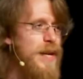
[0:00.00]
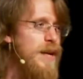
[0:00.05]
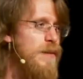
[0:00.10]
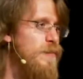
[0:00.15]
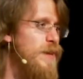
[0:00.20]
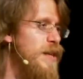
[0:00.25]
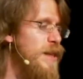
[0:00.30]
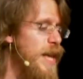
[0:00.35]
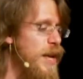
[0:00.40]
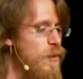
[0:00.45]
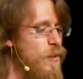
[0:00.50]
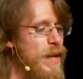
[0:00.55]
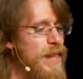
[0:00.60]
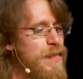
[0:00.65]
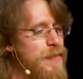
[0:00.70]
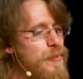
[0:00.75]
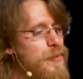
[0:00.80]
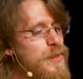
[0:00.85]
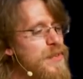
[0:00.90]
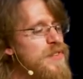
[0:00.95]
And we
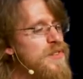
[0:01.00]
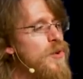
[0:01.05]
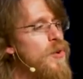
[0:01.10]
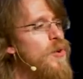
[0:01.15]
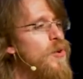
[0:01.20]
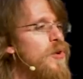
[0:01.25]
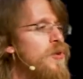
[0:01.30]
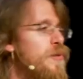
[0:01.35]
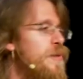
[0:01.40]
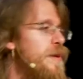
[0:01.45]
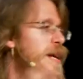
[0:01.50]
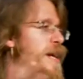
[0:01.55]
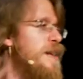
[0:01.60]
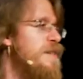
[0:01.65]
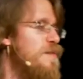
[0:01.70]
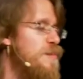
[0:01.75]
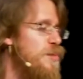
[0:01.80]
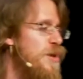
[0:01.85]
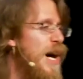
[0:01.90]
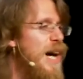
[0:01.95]
went through this whole
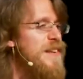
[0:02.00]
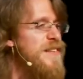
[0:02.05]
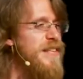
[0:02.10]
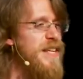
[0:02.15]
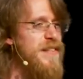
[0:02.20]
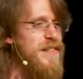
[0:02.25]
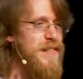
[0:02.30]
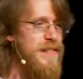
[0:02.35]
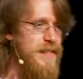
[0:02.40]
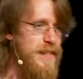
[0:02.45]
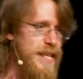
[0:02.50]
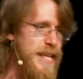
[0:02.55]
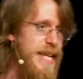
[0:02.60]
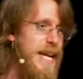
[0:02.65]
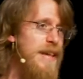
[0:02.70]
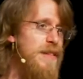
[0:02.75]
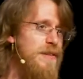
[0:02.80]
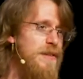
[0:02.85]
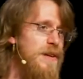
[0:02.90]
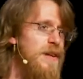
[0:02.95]
creative process
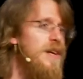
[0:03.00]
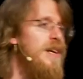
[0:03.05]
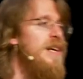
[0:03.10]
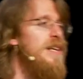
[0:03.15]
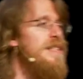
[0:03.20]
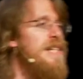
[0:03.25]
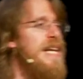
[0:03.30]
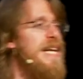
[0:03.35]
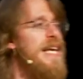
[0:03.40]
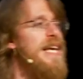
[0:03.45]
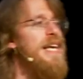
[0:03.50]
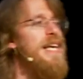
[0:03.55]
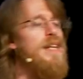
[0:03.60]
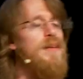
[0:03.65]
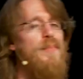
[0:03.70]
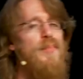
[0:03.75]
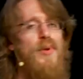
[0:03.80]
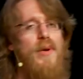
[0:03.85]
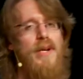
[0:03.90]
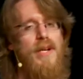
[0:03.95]
together, taking
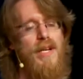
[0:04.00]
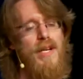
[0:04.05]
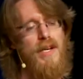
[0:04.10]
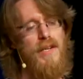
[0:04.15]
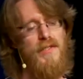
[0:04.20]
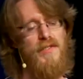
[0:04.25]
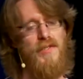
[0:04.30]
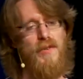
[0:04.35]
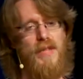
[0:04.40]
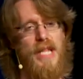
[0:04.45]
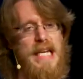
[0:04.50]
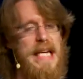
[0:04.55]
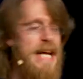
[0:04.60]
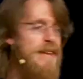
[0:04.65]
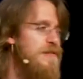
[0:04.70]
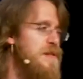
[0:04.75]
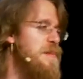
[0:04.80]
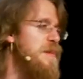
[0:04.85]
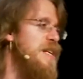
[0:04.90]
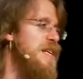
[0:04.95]
input so that
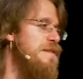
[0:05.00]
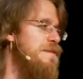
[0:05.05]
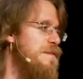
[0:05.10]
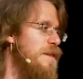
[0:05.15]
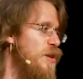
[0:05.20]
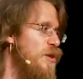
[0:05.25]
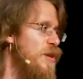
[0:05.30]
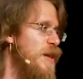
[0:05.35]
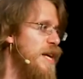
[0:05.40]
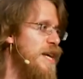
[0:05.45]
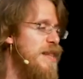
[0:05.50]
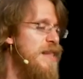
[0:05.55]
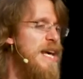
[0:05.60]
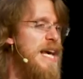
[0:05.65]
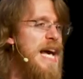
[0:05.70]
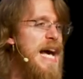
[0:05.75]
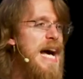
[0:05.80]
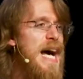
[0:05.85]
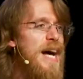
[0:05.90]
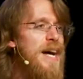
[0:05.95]
everybody felt like they
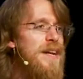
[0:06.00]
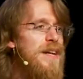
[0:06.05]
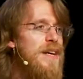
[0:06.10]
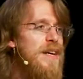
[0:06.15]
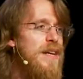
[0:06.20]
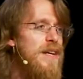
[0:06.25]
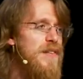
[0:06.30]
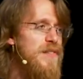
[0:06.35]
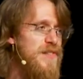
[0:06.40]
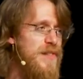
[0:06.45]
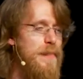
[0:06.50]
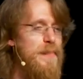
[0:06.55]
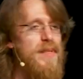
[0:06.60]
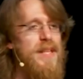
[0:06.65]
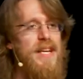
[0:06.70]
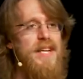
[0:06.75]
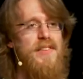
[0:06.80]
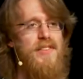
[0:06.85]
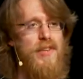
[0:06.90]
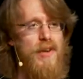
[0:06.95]
had
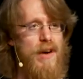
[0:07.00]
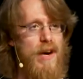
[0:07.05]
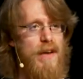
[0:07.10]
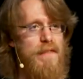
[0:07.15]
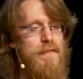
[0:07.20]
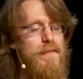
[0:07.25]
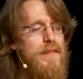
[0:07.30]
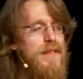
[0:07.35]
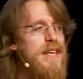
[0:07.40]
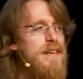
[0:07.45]
something to offer.